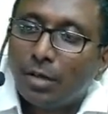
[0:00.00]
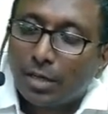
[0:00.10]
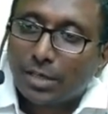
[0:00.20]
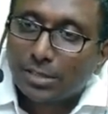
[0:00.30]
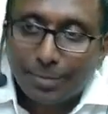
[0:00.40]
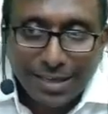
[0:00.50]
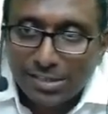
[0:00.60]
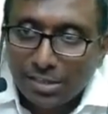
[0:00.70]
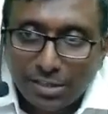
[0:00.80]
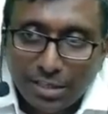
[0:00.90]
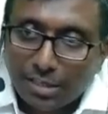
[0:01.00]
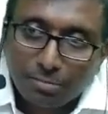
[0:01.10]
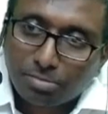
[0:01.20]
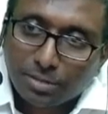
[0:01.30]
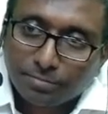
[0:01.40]
Yeah, some accident can
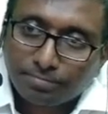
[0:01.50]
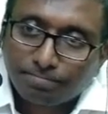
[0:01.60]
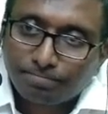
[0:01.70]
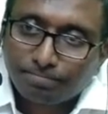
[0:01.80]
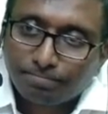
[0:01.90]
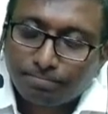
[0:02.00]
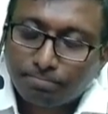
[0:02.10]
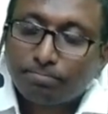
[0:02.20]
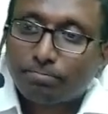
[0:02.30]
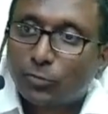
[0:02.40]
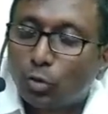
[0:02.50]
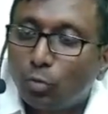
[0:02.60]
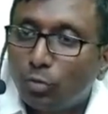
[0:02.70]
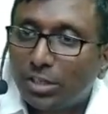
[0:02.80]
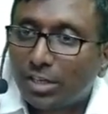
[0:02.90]
happen. So
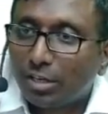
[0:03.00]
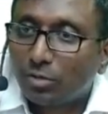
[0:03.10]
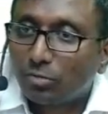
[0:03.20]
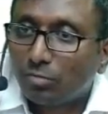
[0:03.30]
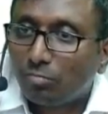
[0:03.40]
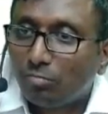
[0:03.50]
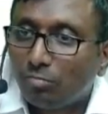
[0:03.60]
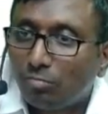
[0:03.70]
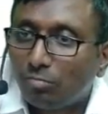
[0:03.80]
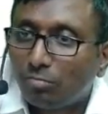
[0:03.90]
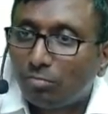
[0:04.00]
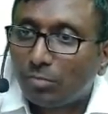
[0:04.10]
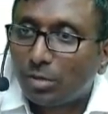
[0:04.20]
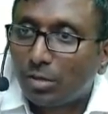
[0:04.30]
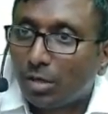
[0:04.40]
who will cry now?
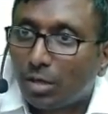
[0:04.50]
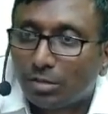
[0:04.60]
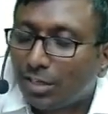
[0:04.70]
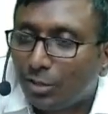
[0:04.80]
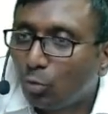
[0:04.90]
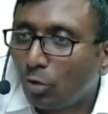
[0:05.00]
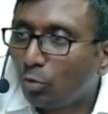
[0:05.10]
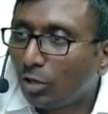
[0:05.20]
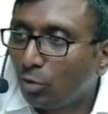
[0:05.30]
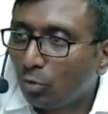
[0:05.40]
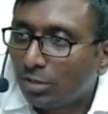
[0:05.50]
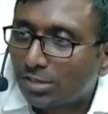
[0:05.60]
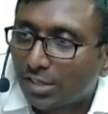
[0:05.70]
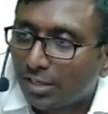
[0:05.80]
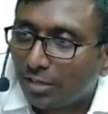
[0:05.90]
That you, who can you
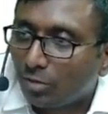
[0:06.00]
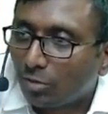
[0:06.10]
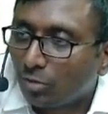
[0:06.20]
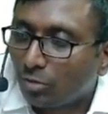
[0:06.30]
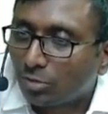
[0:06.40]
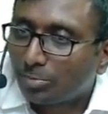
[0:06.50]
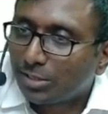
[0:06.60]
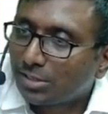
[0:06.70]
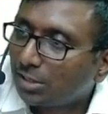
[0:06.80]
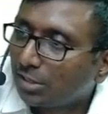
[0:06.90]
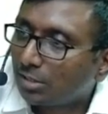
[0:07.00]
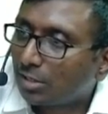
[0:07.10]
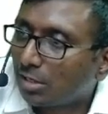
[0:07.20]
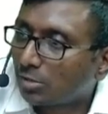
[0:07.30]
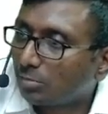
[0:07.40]
decide? I don't know. You by sitting in the
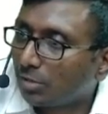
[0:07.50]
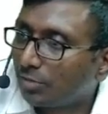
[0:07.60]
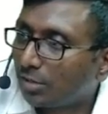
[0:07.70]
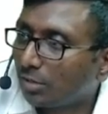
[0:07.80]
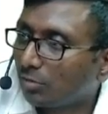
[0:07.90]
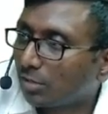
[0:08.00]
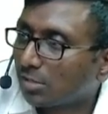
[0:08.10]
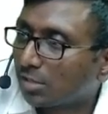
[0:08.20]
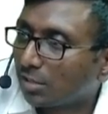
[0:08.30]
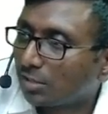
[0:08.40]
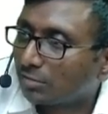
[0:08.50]
classroom, everything you will decide.